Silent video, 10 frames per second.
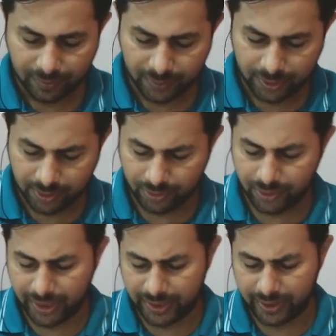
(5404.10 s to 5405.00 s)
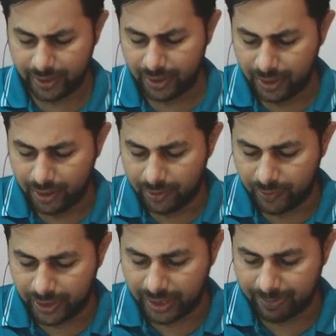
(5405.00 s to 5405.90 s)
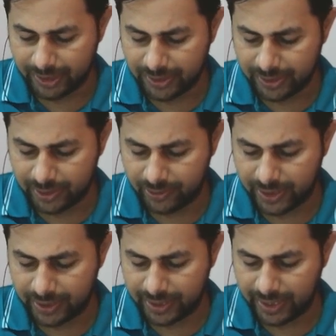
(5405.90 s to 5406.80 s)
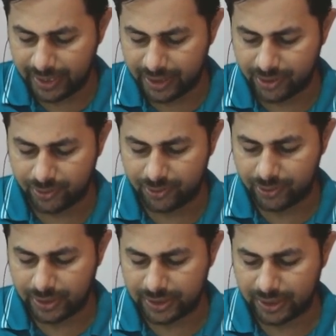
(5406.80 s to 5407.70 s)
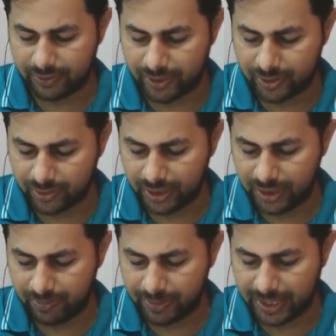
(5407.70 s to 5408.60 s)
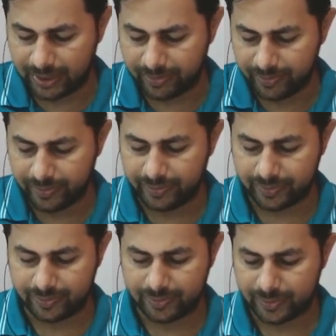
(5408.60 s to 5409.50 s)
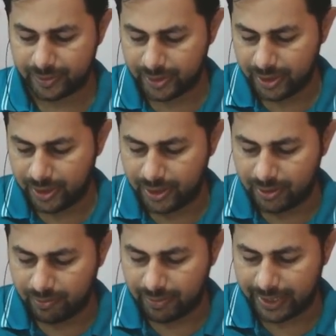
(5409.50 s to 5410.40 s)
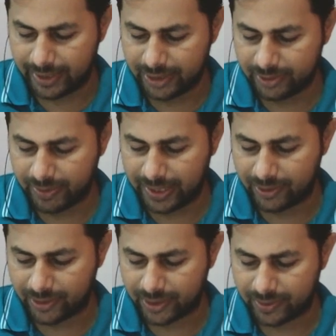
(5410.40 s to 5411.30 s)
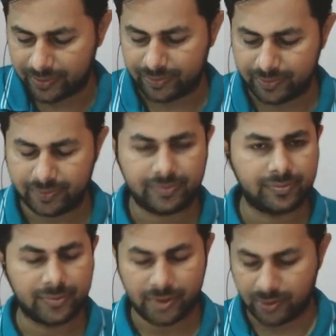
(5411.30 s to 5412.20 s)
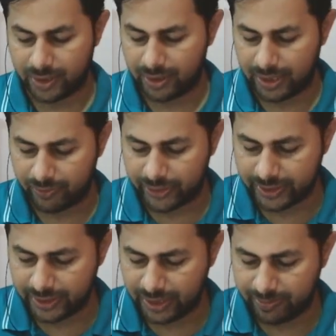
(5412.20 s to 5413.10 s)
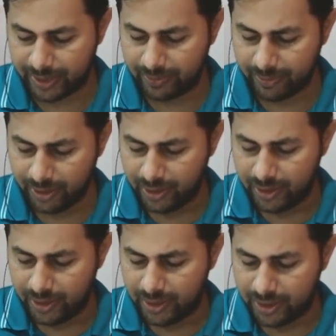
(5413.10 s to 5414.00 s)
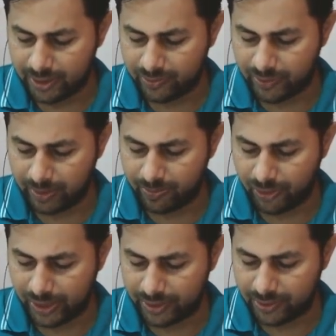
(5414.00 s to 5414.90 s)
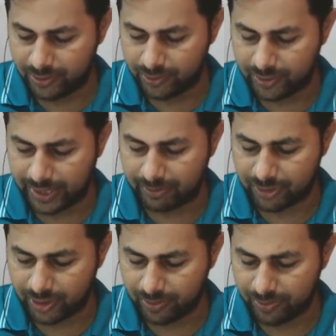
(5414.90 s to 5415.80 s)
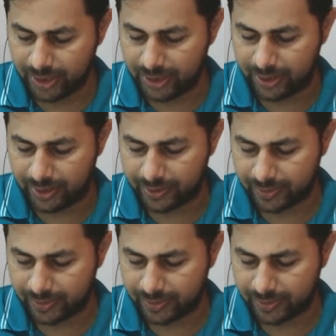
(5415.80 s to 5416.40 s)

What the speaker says: so then what happens? You get Ke2 is equal to E prime minus phi naught. Okay, and what is E prime? It is 1.2 times of E